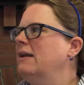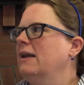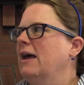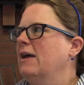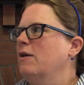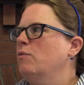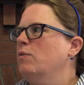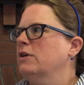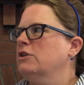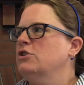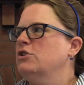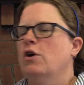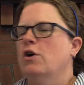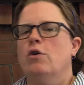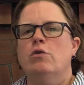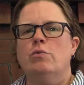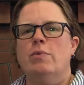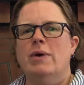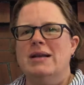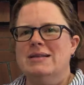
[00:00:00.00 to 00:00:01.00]
night when
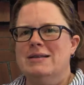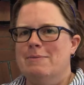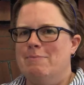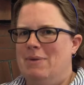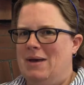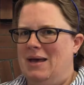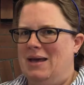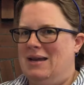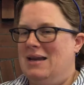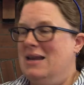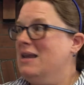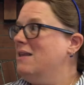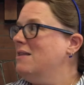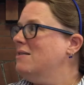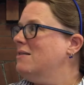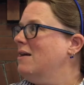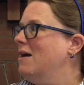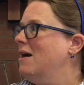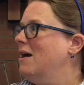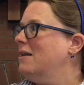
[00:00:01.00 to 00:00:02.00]
Toad went to bed, he
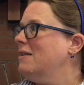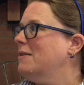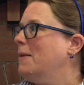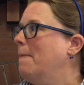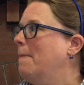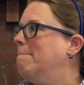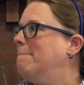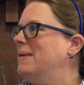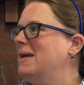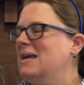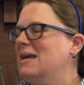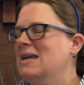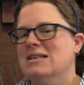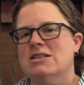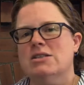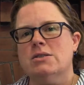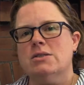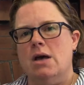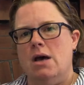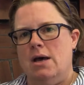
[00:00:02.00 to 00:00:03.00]
thought the
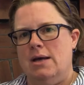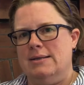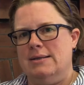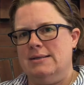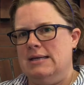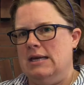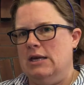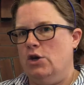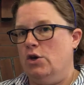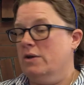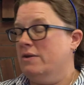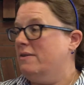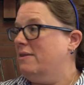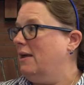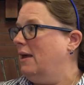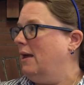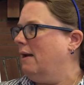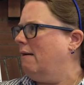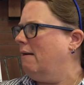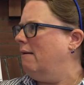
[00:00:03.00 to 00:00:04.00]
biggest thoughts he could
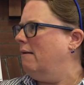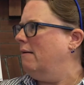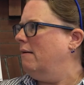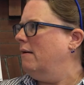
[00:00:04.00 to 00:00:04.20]
think.